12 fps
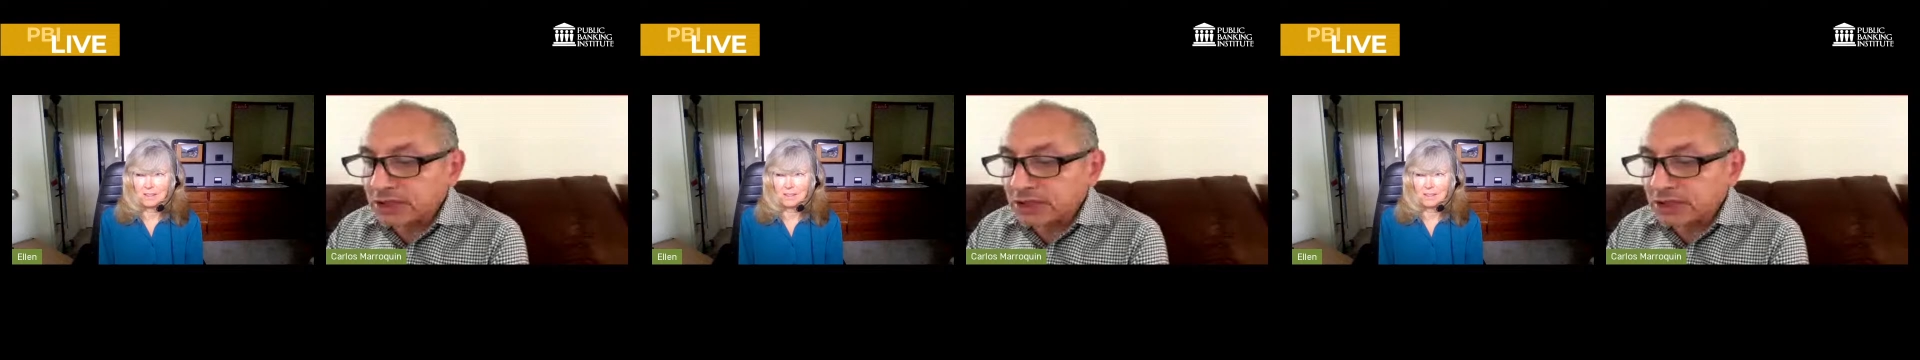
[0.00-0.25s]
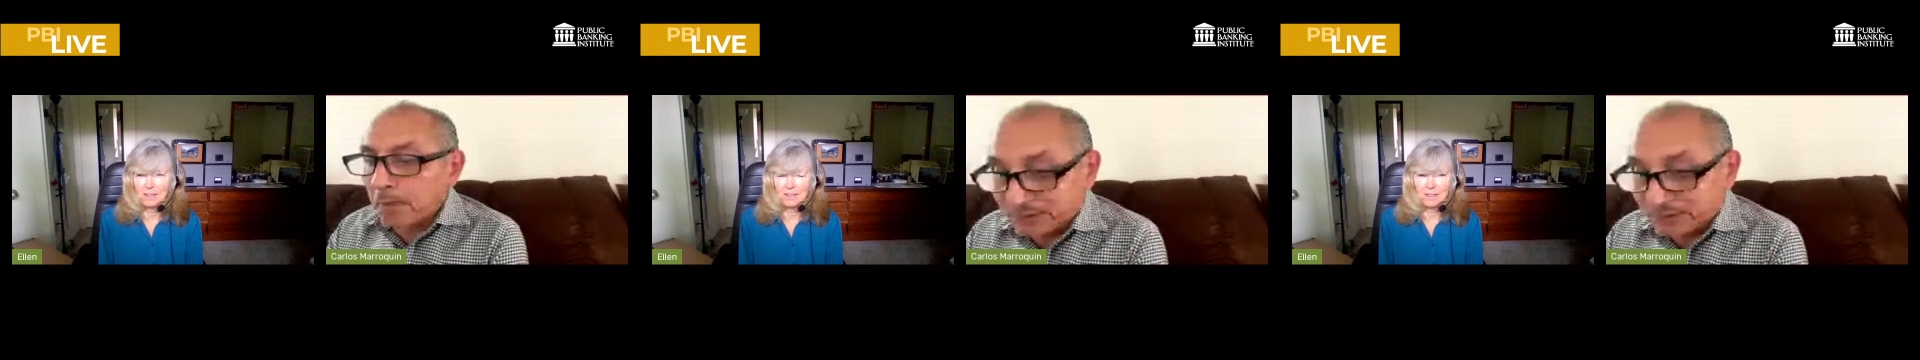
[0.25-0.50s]

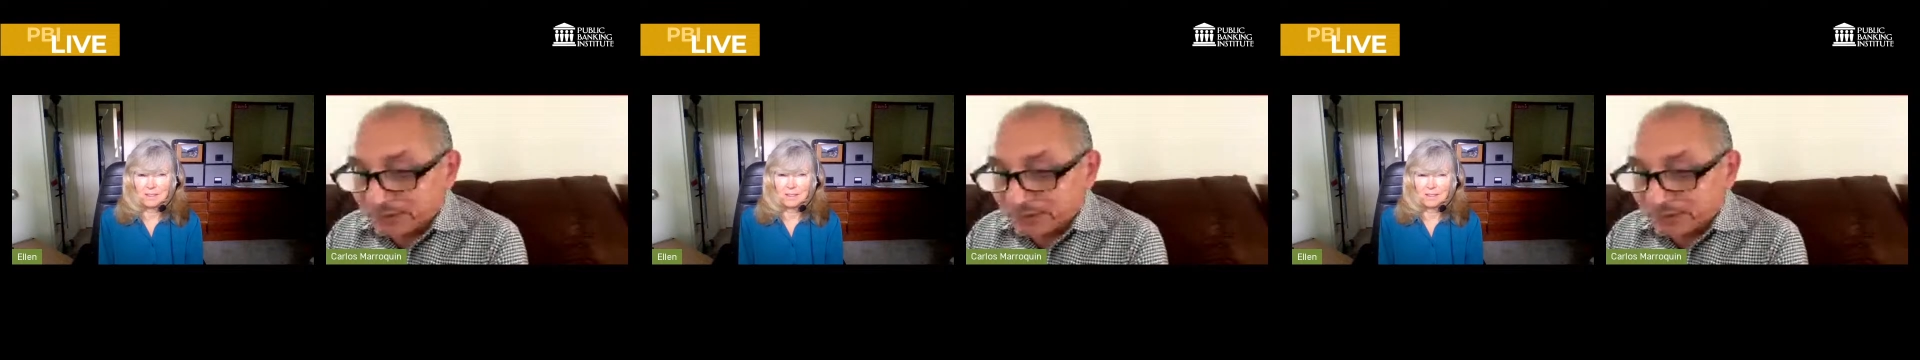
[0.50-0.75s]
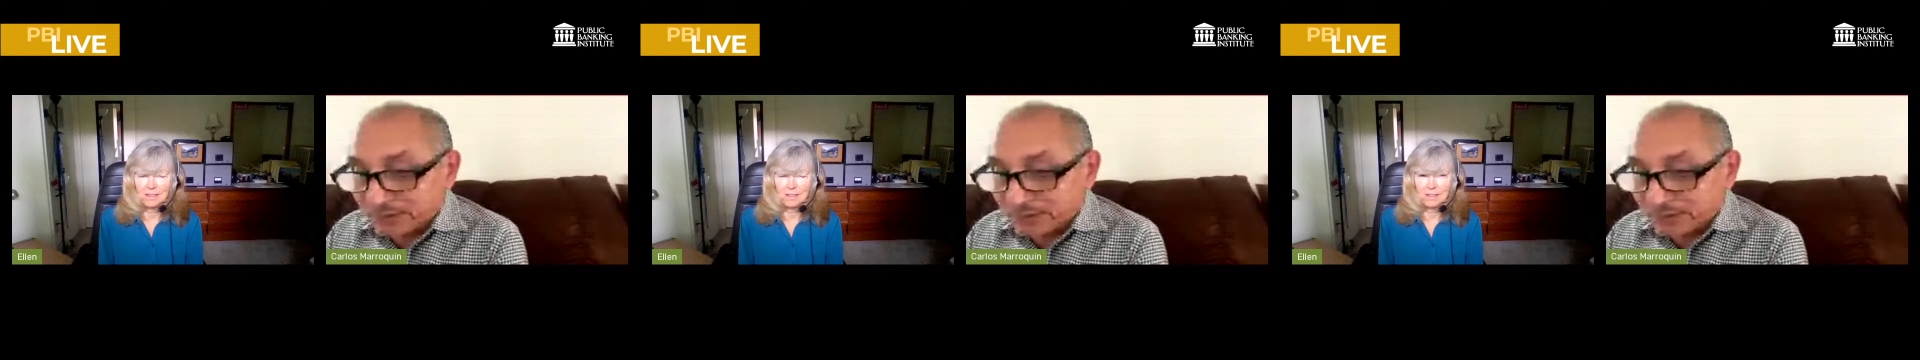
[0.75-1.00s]

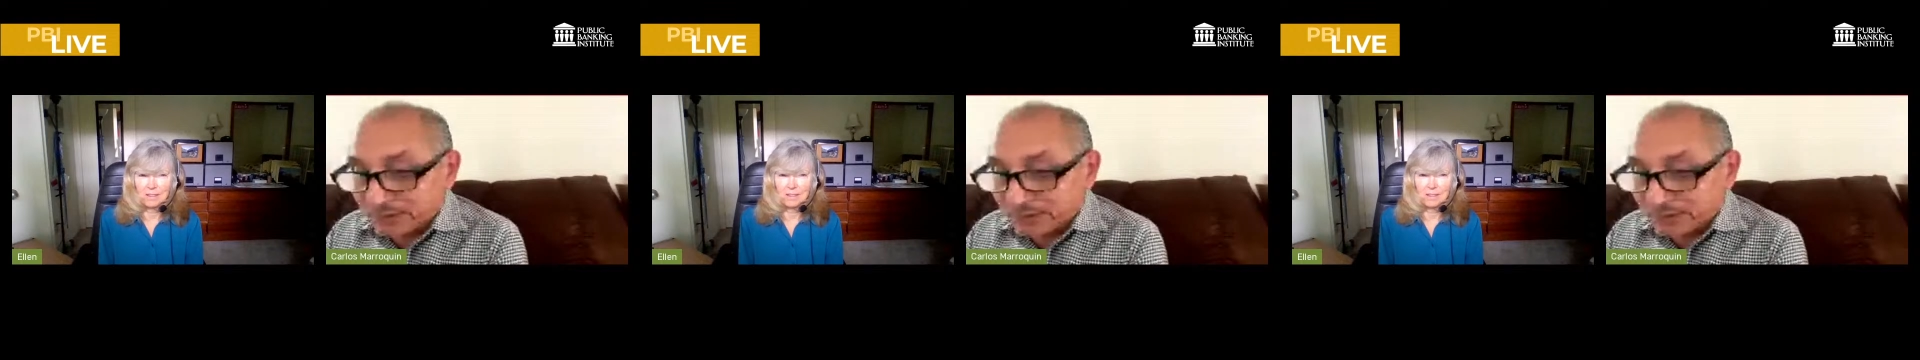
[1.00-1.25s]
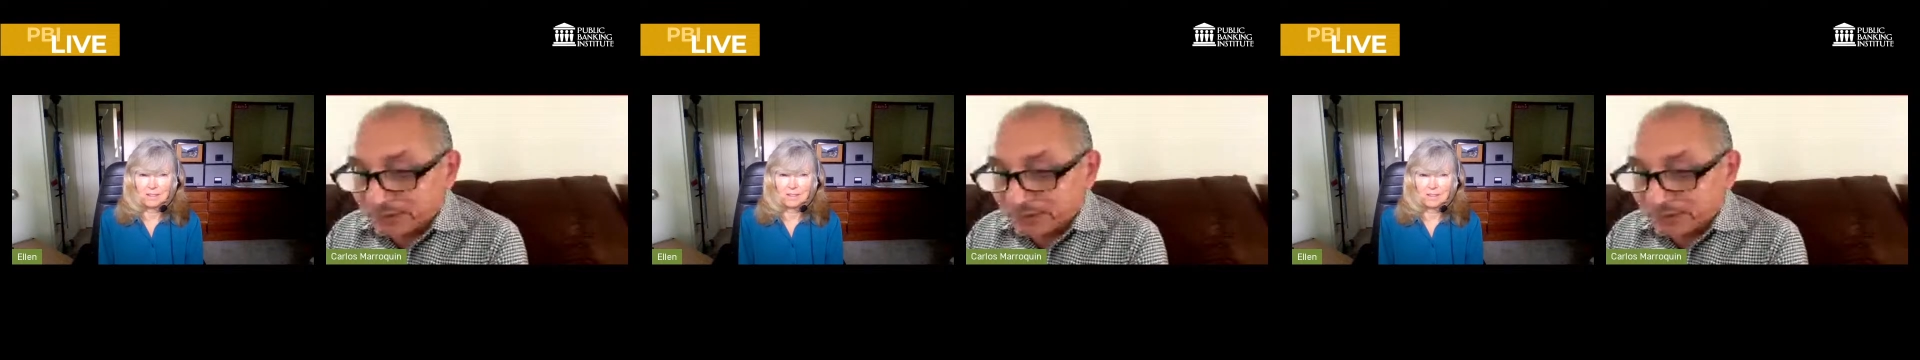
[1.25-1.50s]

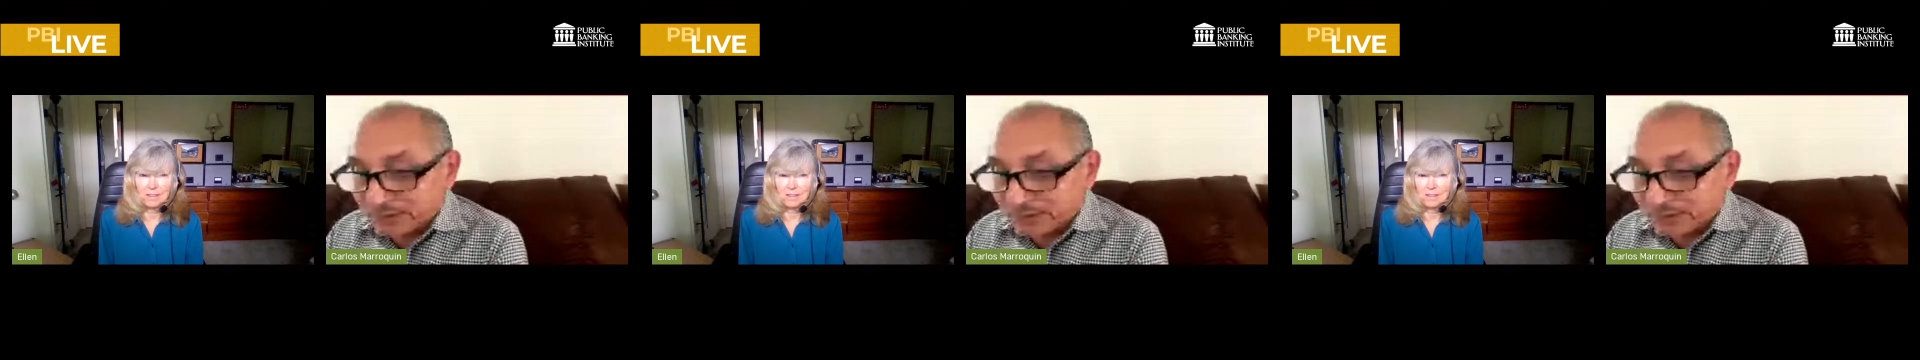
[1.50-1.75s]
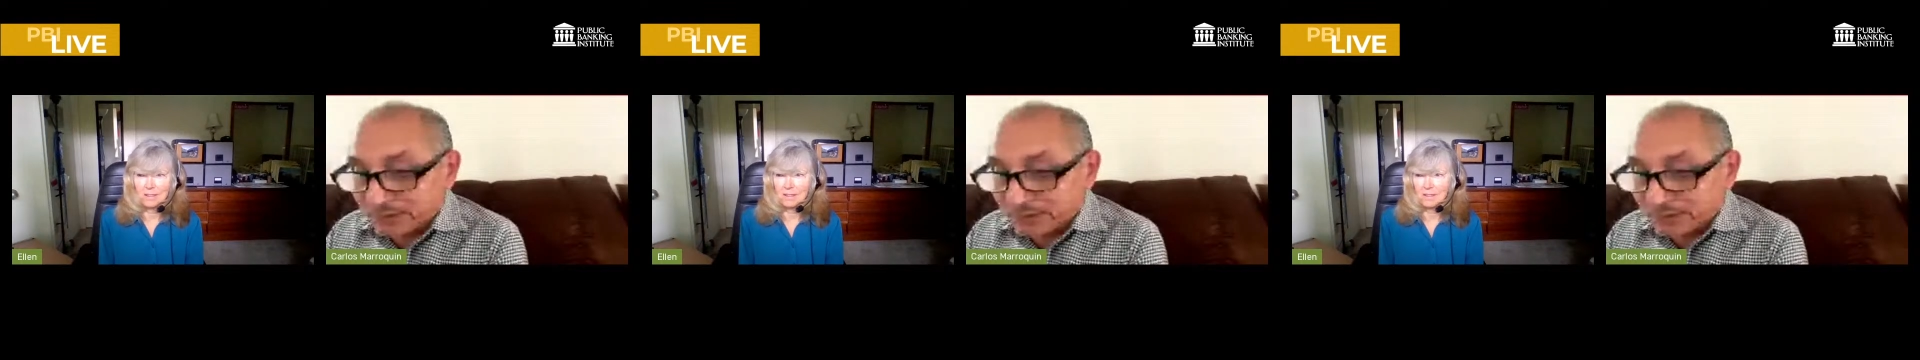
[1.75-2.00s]

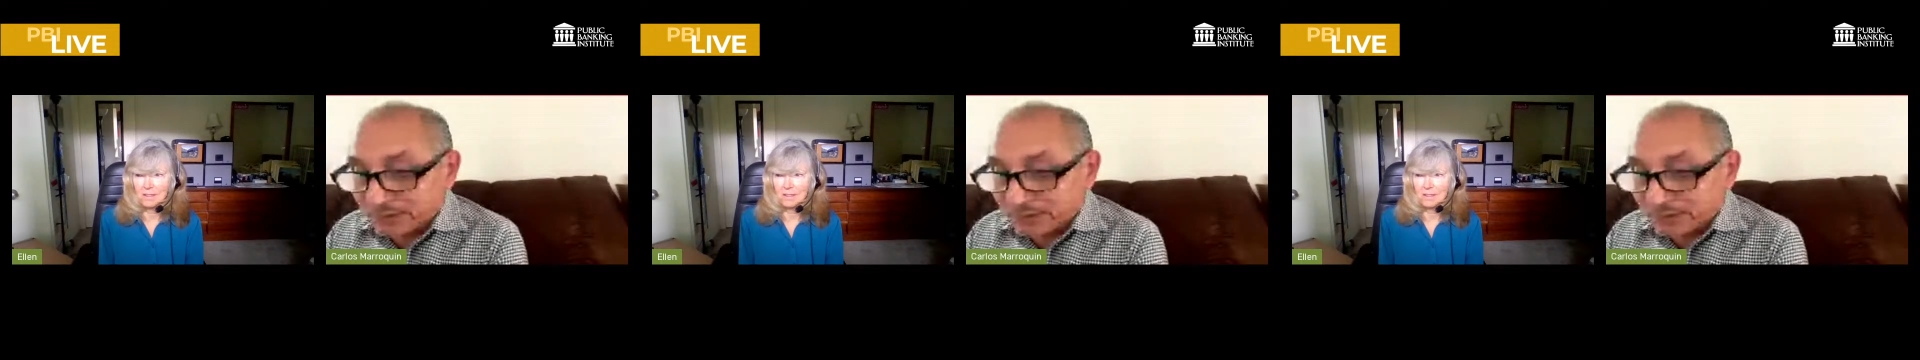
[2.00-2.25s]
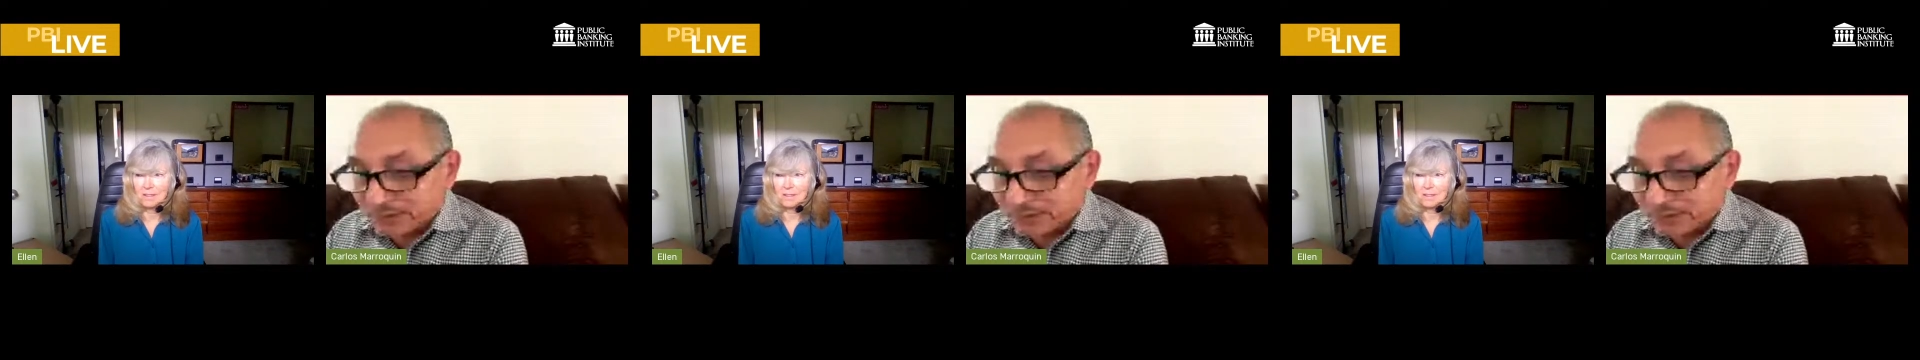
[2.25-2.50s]
(no one is talking)